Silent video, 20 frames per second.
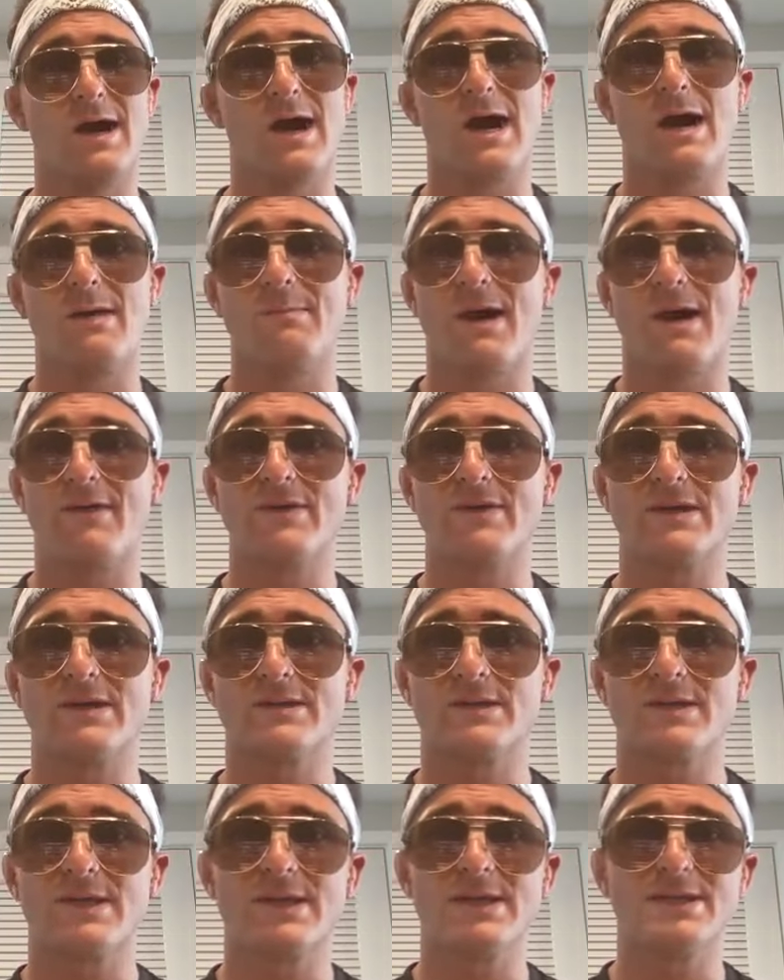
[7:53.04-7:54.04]
Um,
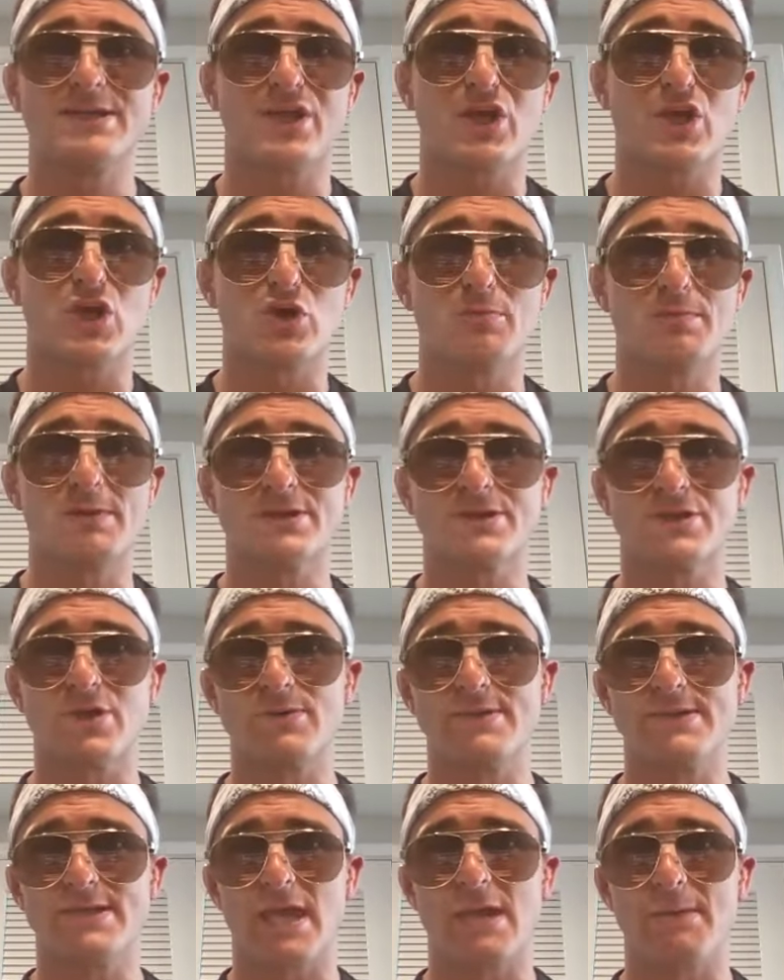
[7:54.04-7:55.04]
obviously he's Cuban,
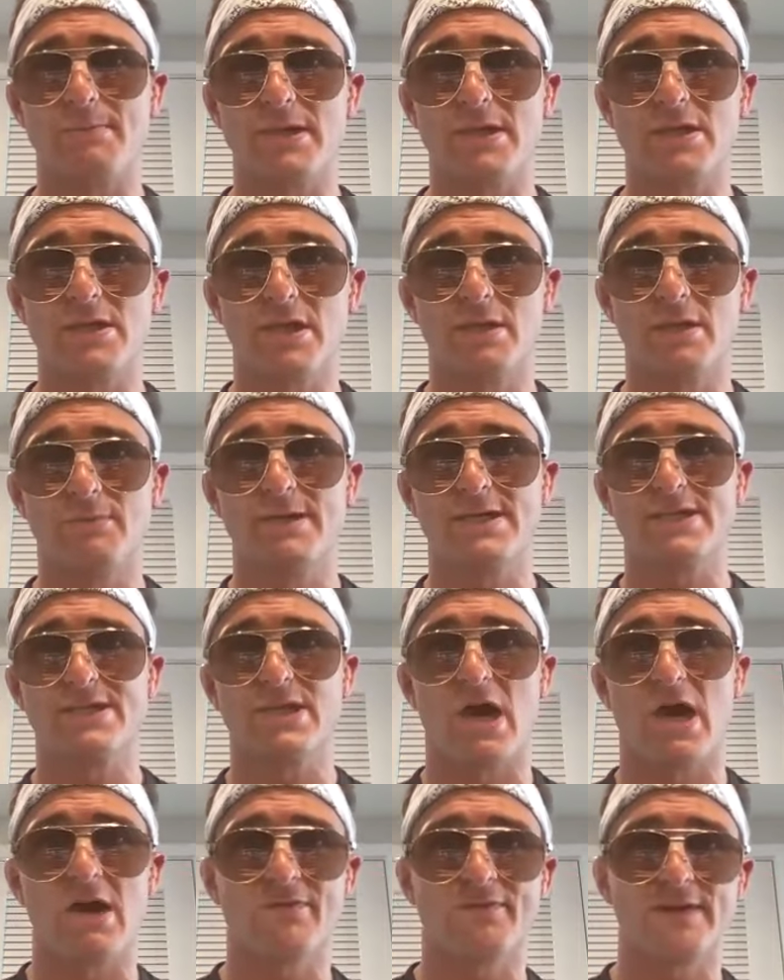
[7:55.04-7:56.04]
so he's going to be a little bit
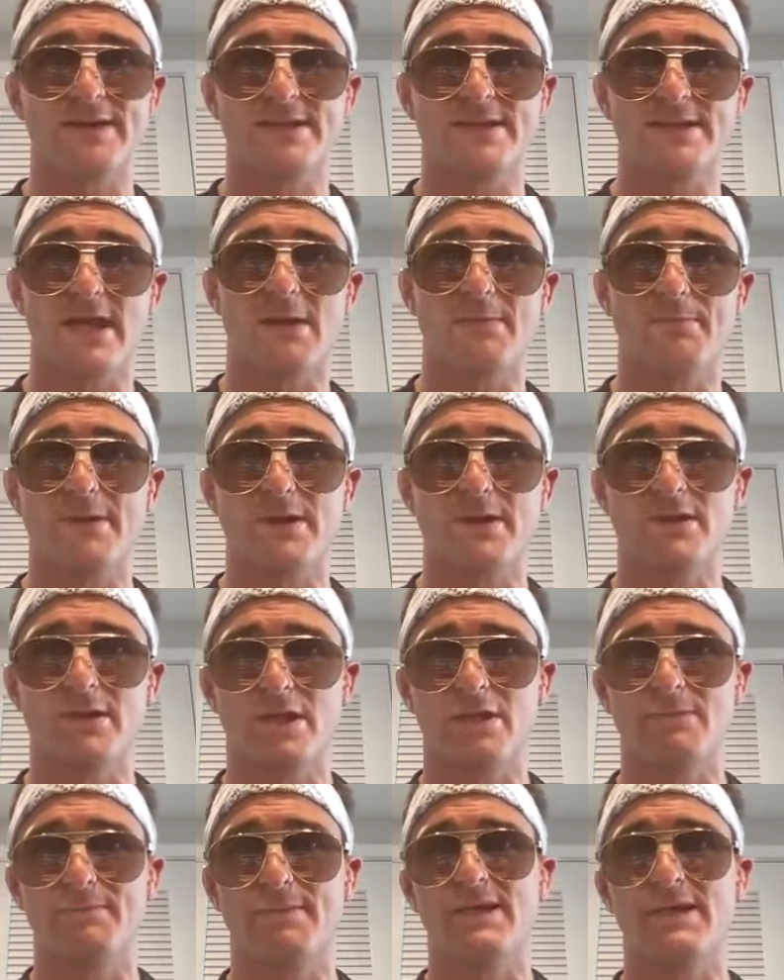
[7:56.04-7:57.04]
tough and he's going to be a
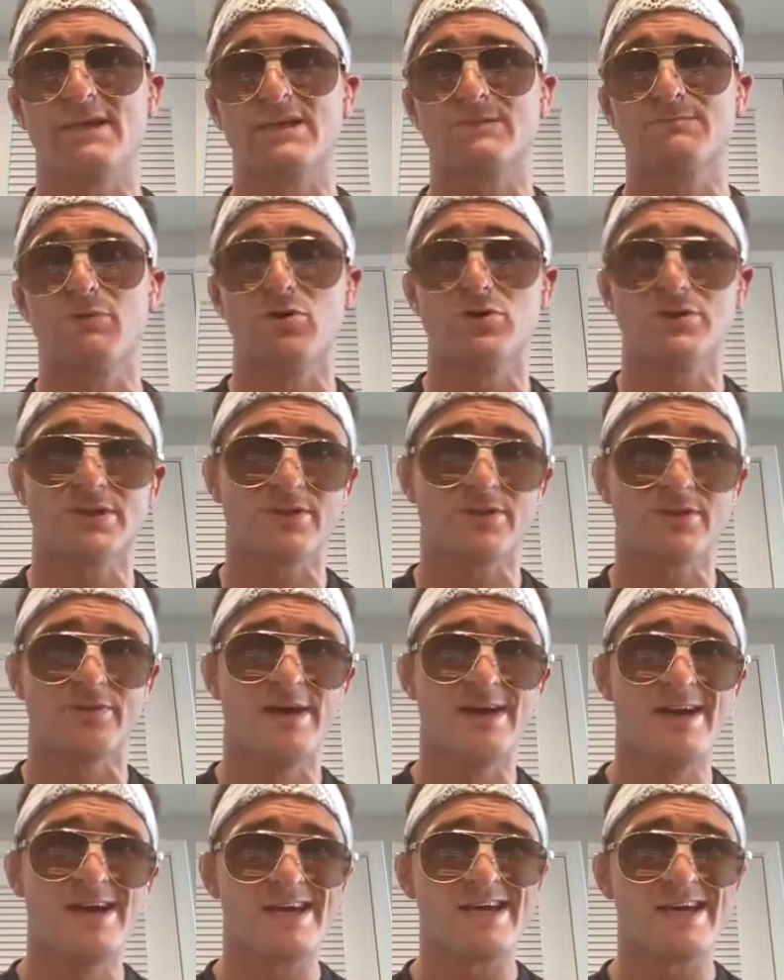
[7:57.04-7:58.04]
little bit explosive.
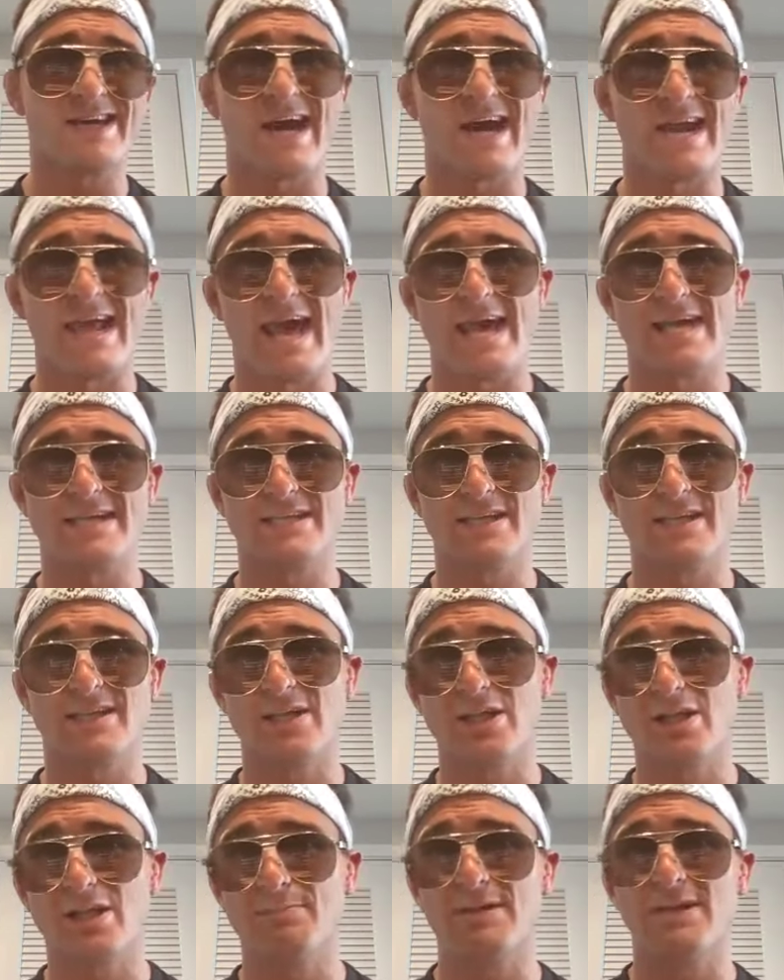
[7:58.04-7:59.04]
He kind of has a
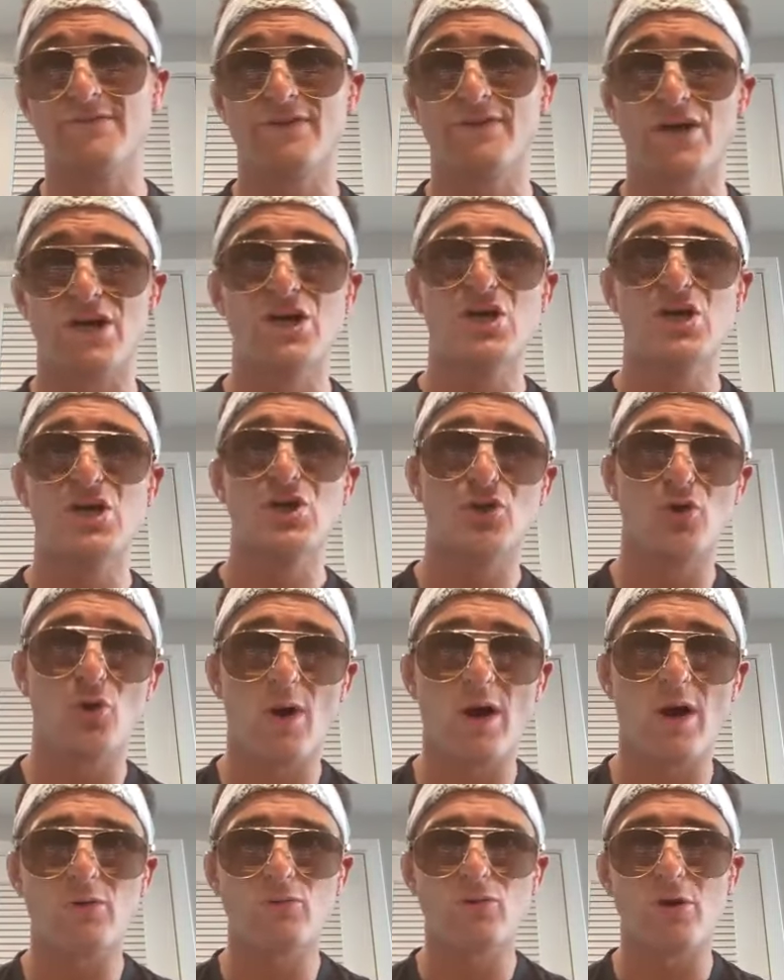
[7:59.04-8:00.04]
little bit of a
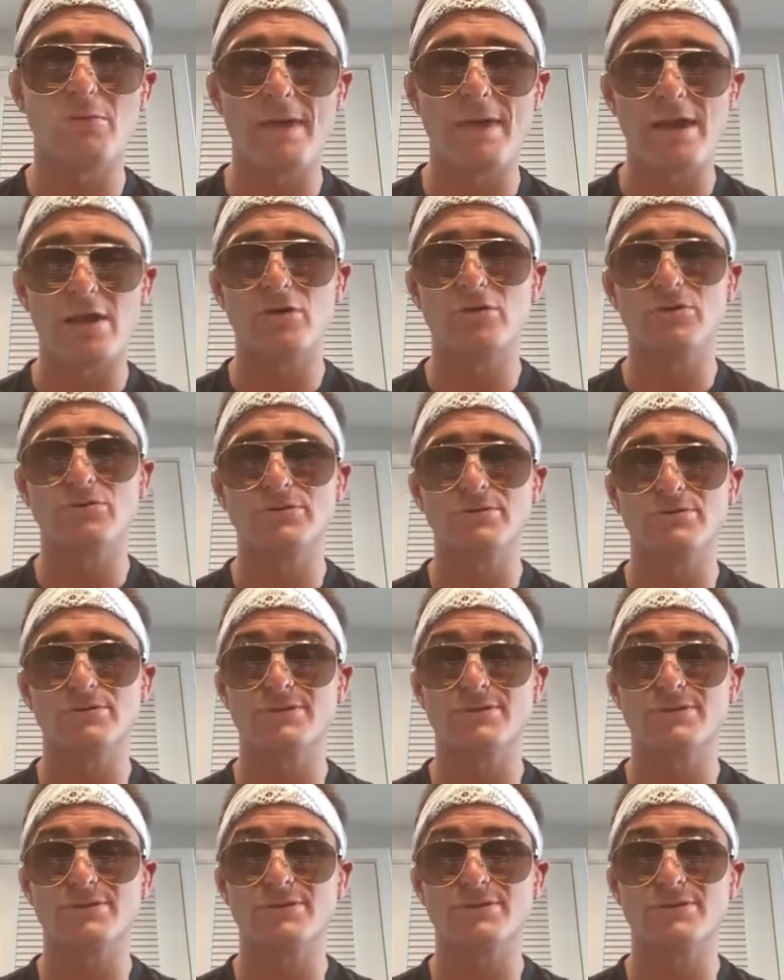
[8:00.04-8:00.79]
Yoel Romero